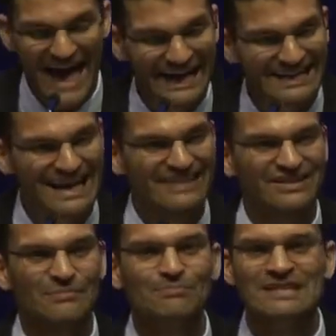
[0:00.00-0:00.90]

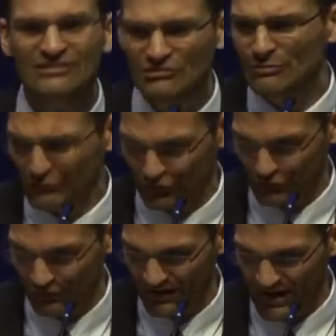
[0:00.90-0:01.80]
agonizing, miserable
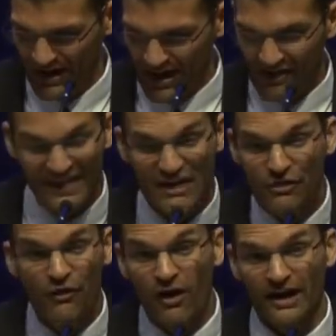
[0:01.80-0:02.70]
truth? They
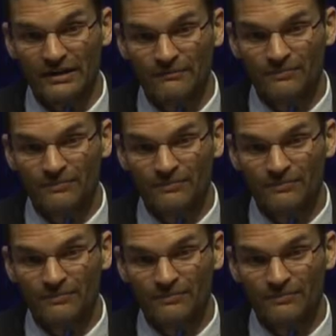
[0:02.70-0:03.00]
thought